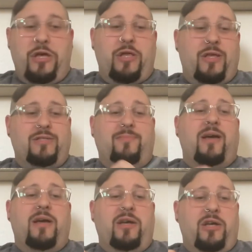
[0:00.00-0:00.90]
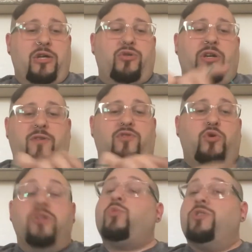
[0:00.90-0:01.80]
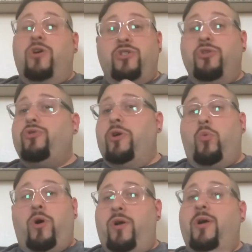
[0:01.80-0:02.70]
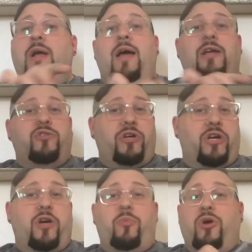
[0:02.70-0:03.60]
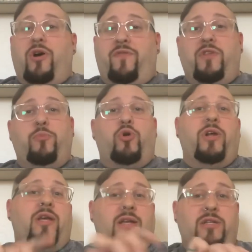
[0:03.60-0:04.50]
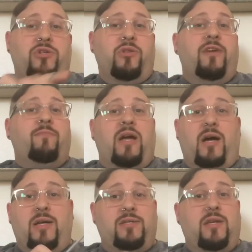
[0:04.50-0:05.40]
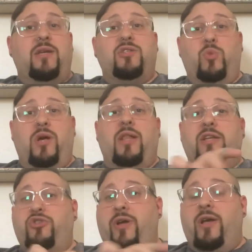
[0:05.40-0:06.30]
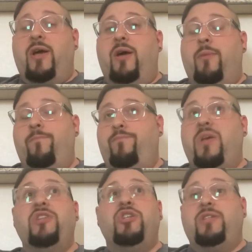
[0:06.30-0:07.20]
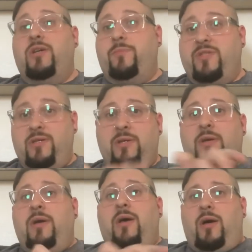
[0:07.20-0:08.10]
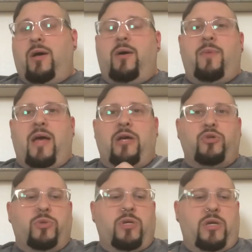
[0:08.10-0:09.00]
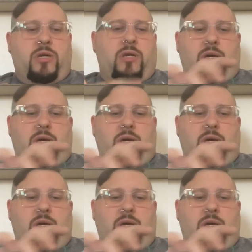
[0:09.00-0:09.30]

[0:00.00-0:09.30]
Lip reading: That's my drink of choice, which I also drink water. I drink a cup of coffee in the morning, and I do love my hot tea as well. I drink PG Tips, actually.